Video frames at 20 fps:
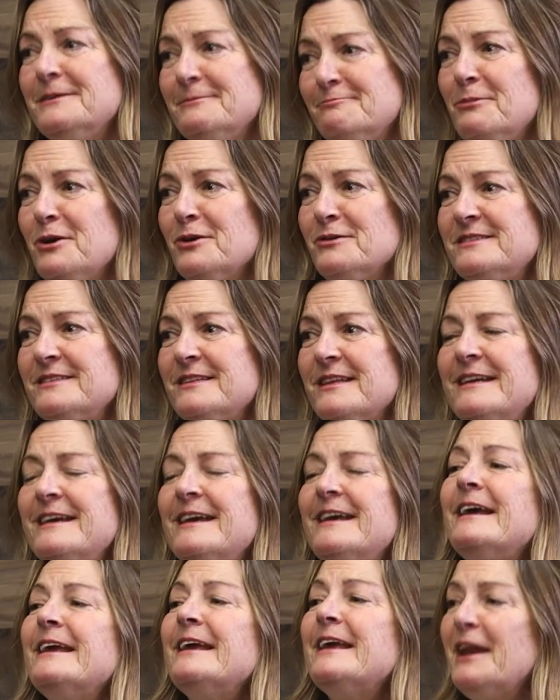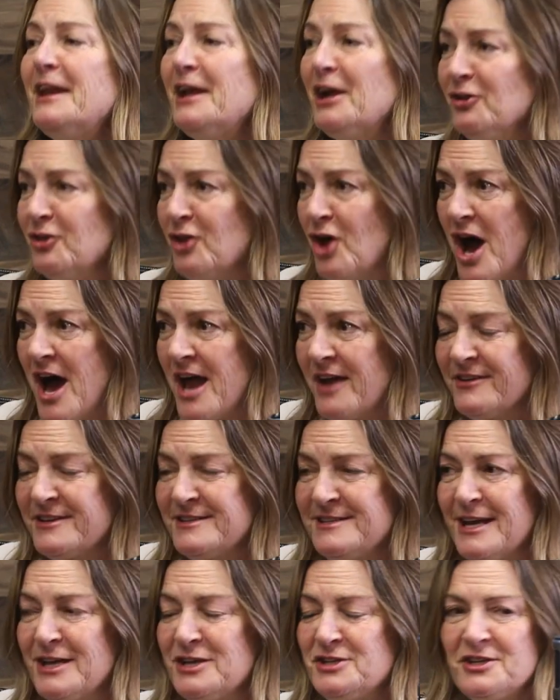mostly getting a lot of
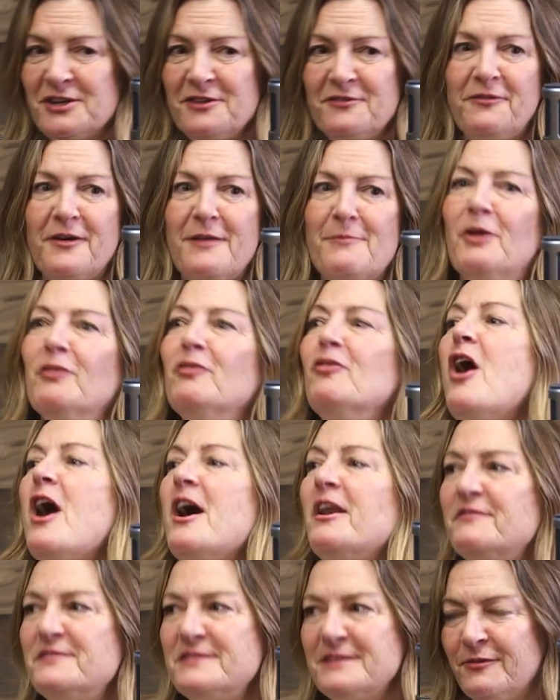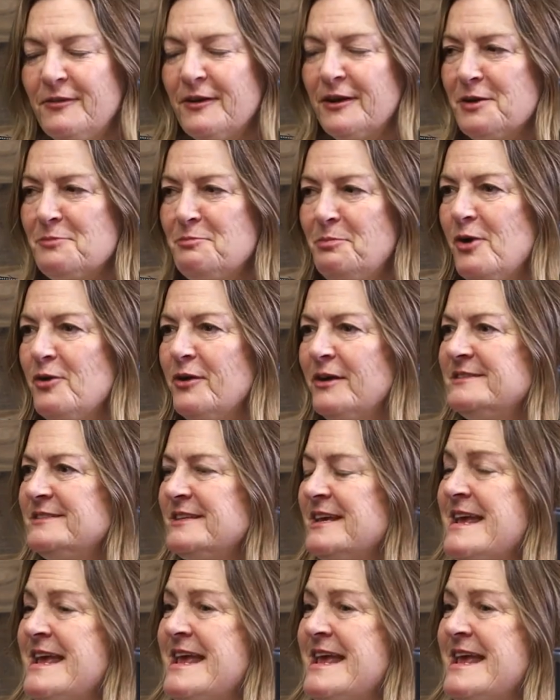attention from a lot of different components,